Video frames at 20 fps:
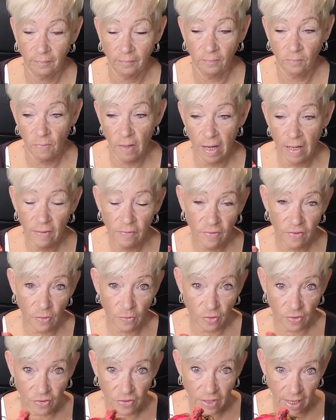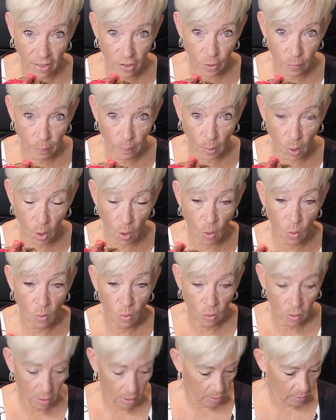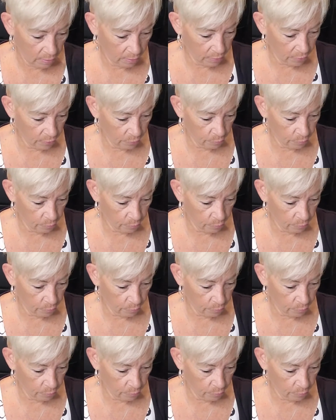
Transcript: Right? So just take your bow, your